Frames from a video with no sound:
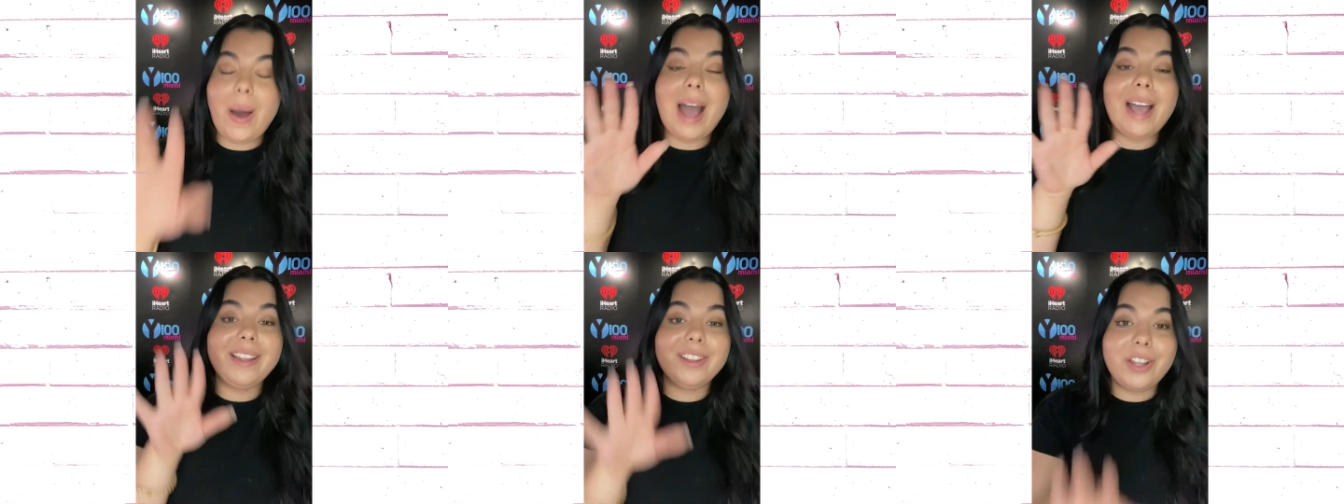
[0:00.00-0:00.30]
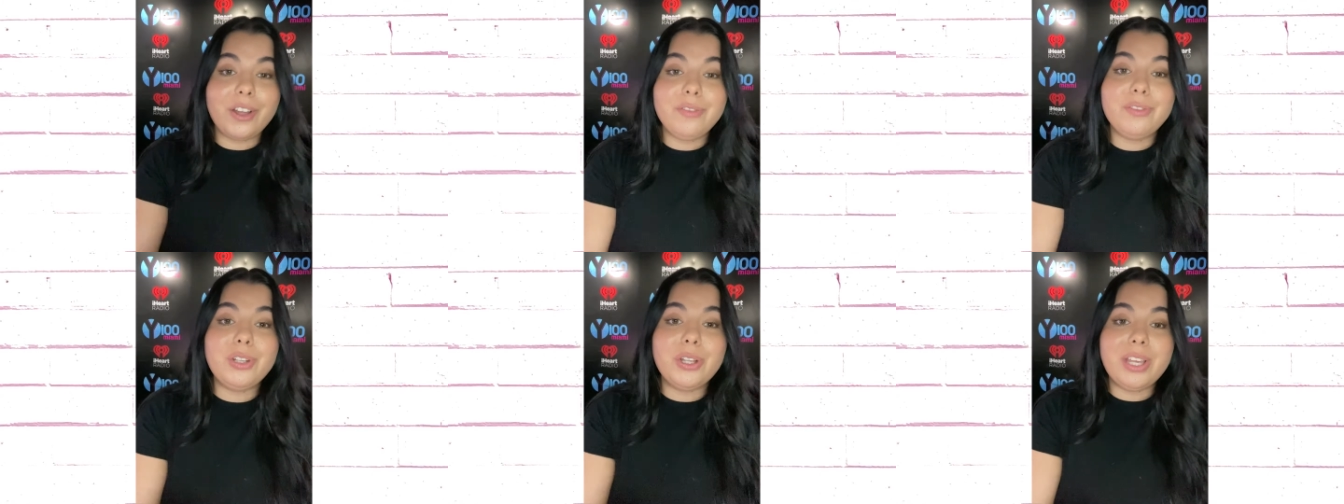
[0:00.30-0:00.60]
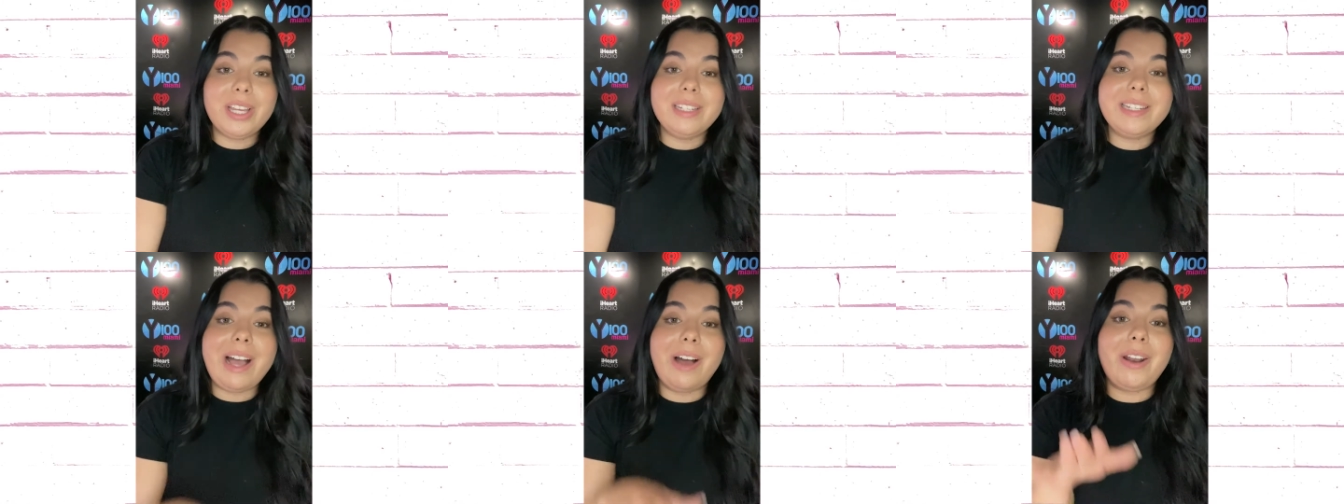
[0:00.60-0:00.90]
I love
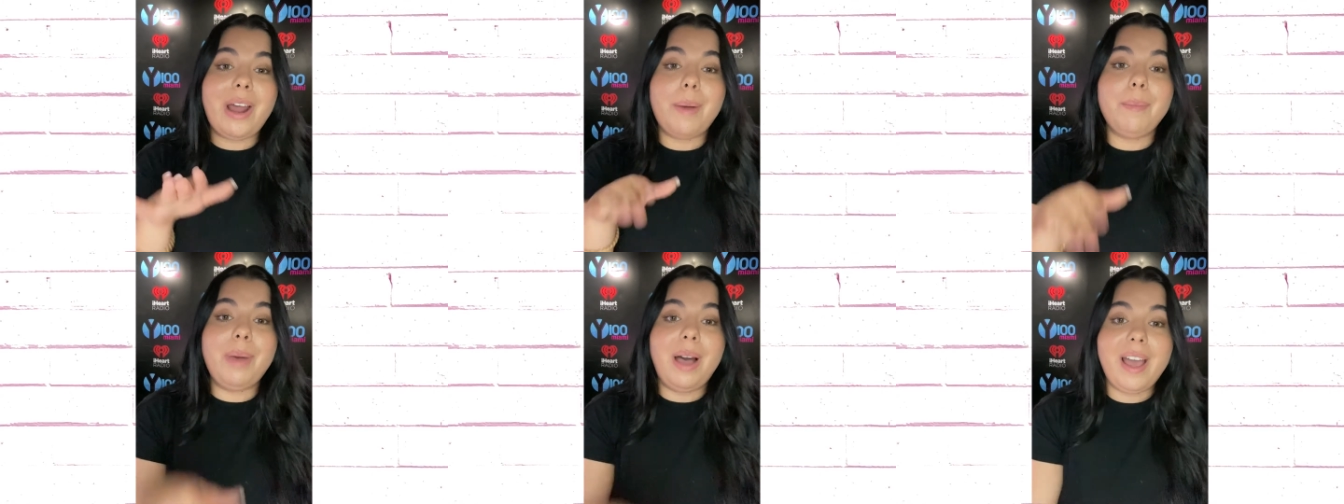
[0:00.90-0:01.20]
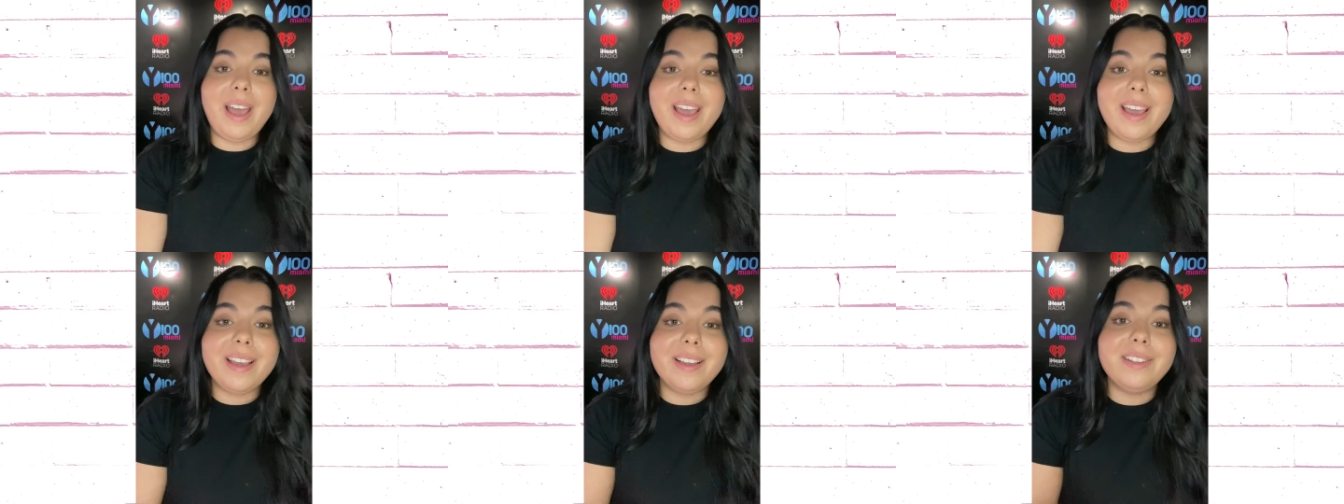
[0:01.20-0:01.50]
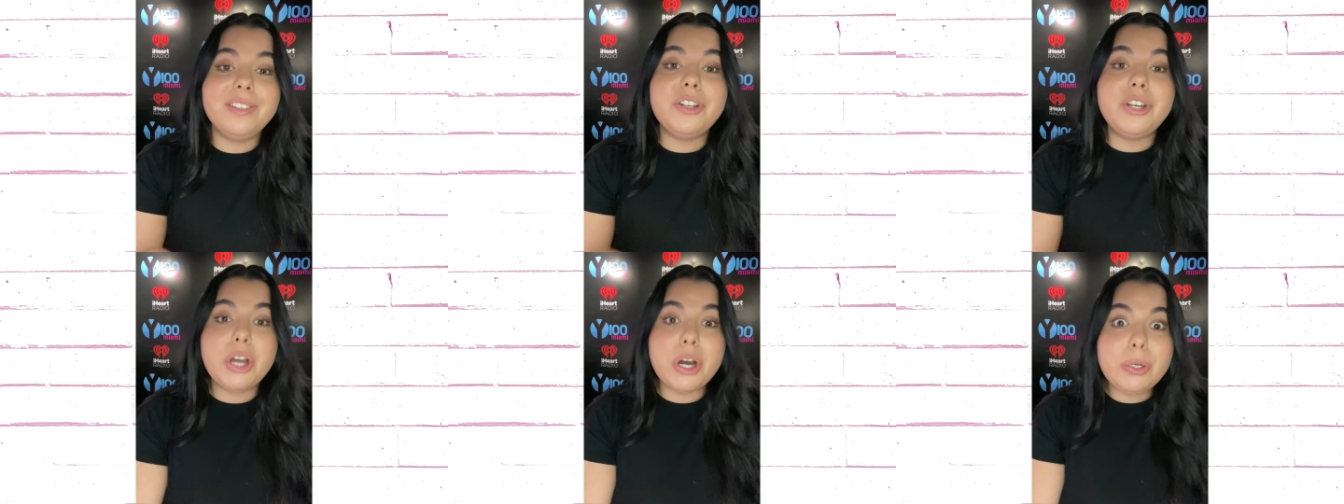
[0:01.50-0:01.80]
looking down at my
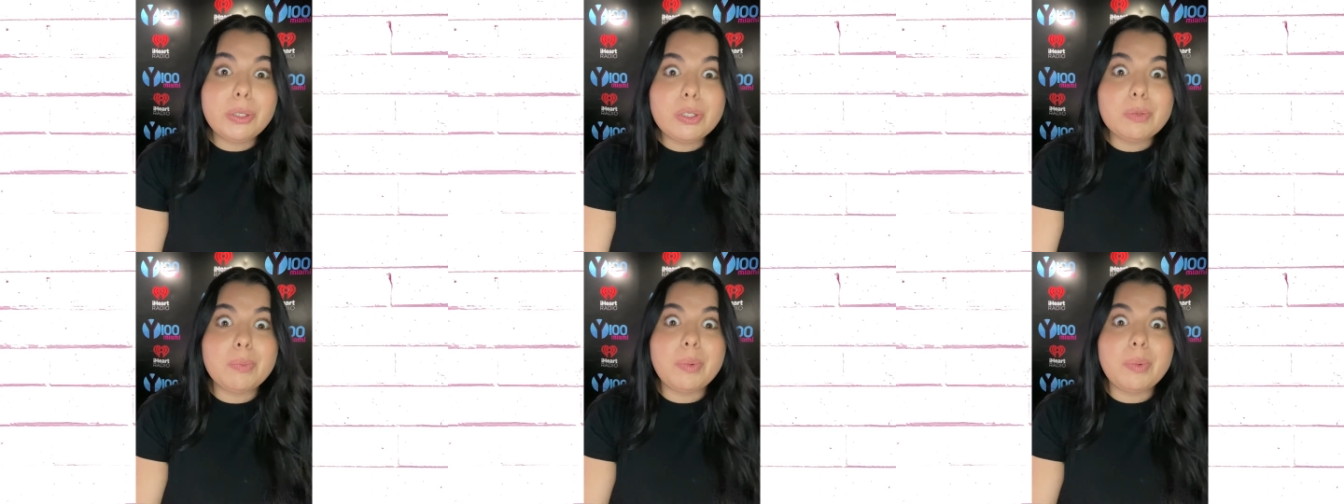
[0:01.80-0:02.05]
notes,